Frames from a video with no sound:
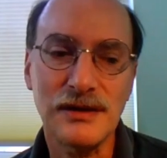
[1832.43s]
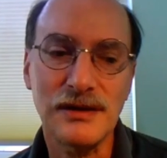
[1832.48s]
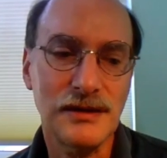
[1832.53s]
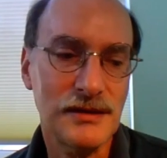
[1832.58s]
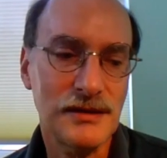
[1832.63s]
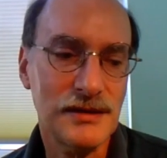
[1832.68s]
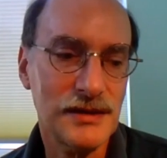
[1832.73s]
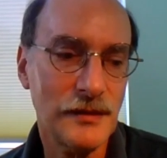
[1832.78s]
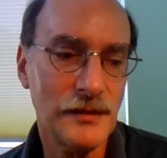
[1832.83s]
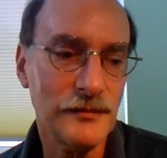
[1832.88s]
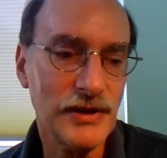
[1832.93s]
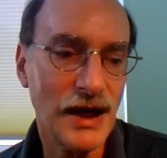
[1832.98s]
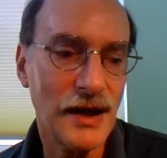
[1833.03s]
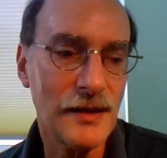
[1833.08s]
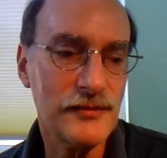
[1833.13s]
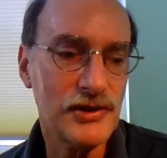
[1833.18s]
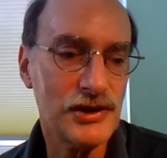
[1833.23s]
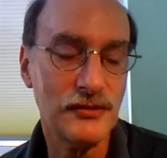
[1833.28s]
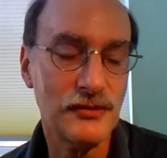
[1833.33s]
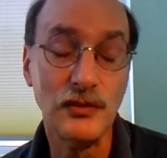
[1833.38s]

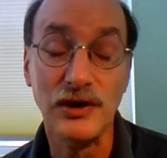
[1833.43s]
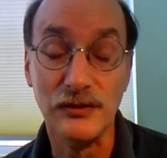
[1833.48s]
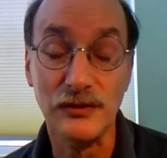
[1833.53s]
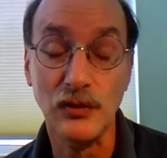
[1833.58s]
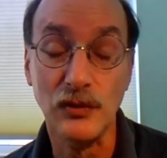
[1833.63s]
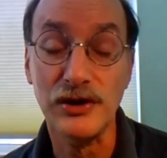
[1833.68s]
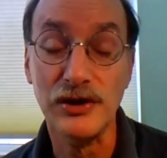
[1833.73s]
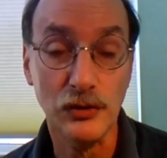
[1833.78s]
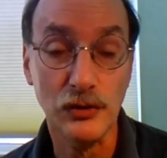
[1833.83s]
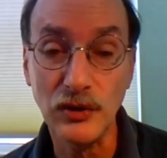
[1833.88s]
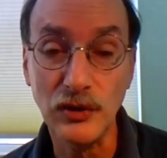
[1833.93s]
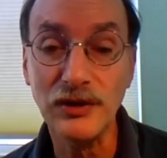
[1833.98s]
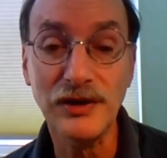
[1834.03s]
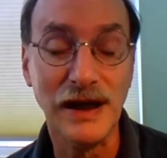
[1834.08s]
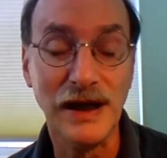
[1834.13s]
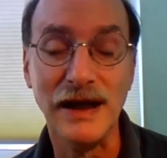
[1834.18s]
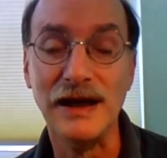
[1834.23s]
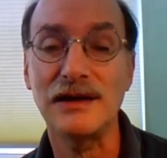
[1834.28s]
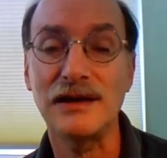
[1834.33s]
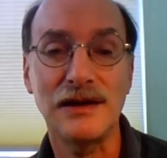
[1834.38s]
Sometimes what you will
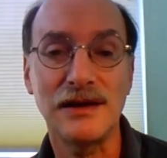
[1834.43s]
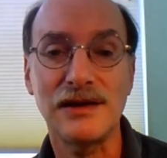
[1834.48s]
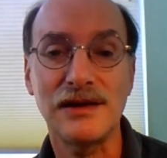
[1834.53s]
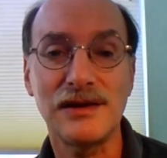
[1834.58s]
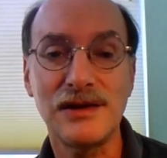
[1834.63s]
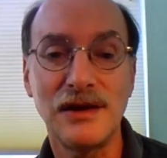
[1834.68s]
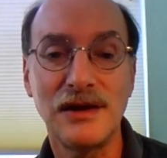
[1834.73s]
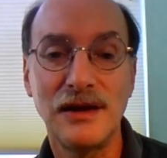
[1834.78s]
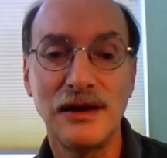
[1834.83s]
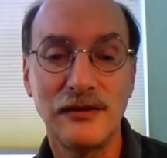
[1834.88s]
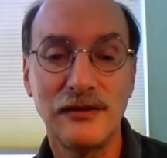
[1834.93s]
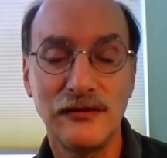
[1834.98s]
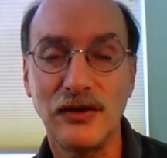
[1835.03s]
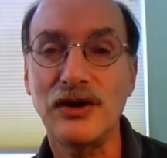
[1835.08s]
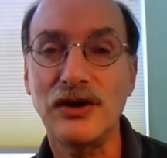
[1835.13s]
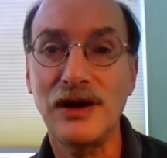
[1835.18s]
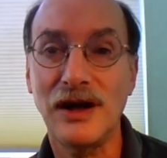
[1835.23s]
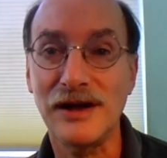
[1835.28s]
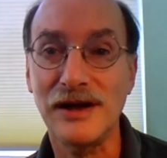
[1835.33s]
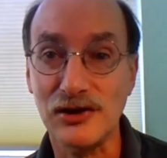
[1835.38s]
get is
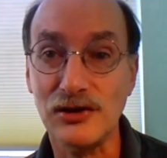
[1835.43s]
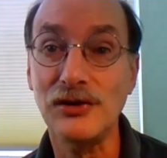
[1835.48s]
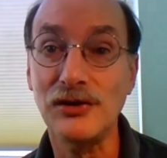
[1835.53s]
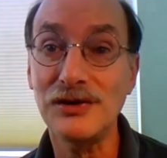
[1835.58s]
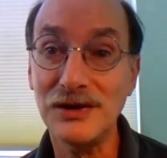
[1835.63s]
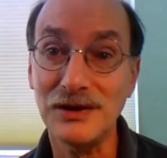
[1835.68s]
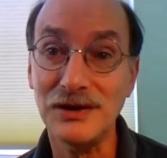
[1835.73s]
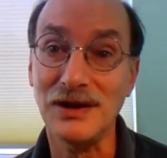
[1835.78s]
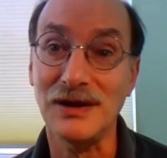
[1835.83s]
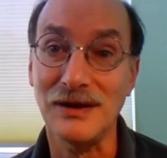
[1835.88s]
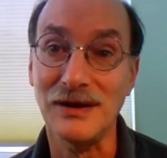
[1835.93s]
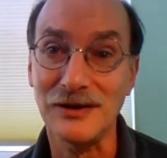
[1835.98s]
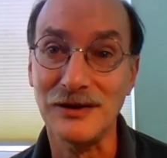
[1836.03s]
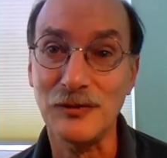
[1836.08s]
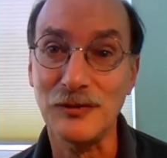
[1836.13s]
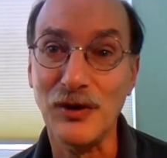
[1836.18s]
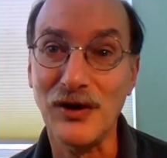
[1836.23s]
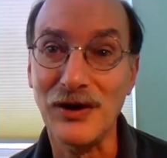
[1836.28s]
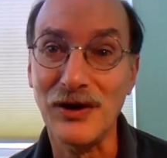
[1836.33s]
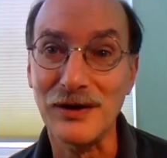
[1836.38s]
very high certainty on the
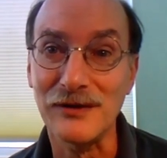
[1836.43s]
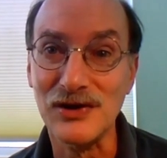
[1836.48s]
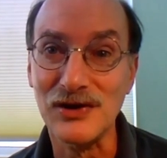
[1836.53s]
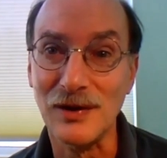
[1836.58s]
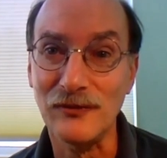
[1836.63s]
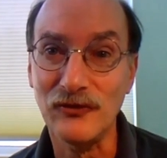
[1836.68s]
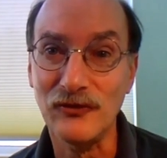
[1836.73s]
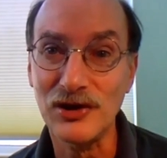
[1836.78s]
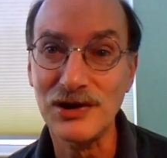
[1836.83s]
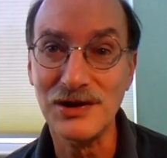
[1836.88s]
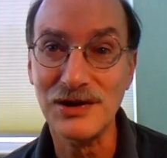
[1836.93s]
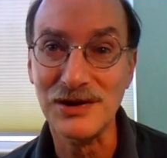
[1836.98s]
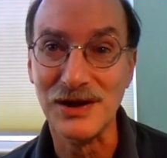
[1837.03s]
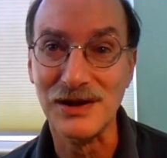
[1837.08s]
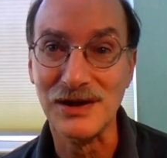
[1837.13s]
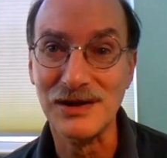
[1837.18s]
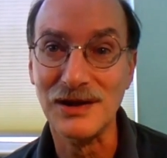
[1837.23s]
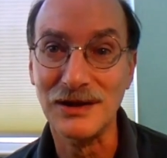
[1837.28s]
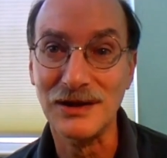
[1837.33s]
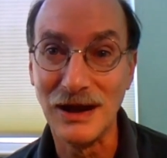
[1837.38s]
part of some
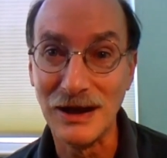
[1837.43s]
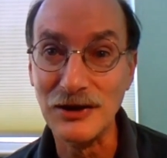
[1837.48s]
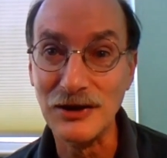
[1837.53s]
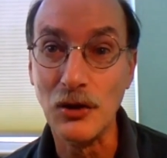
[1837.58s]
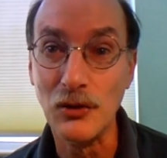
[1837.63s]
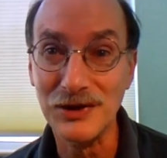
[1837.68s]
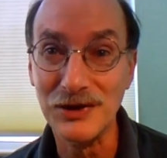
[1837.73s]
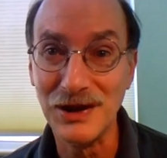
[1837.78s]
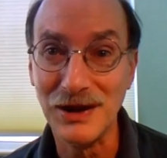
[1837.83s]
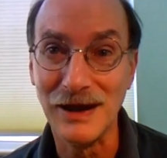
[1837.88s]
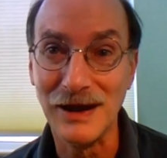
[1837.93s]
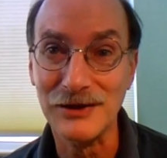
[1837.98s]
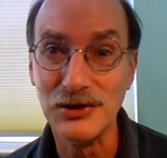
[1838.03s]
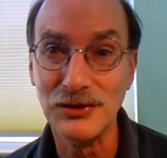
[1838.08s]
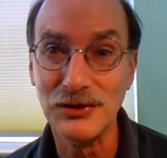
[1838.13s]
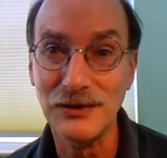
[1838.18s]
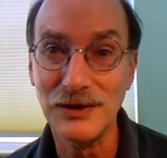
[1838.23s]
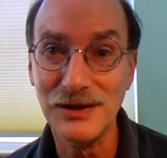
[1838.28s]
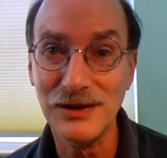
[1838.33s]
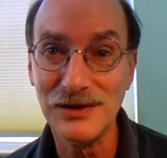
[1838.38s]
physicists that they know what the
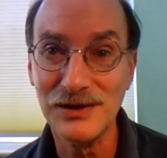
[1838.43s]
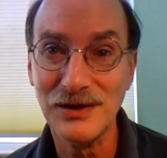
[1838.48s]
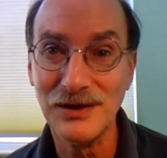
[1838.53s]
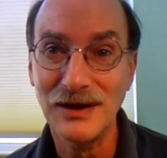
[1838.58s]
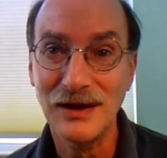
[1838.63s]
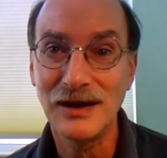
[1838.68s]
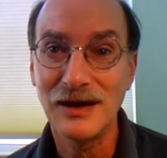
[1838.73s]
answer is.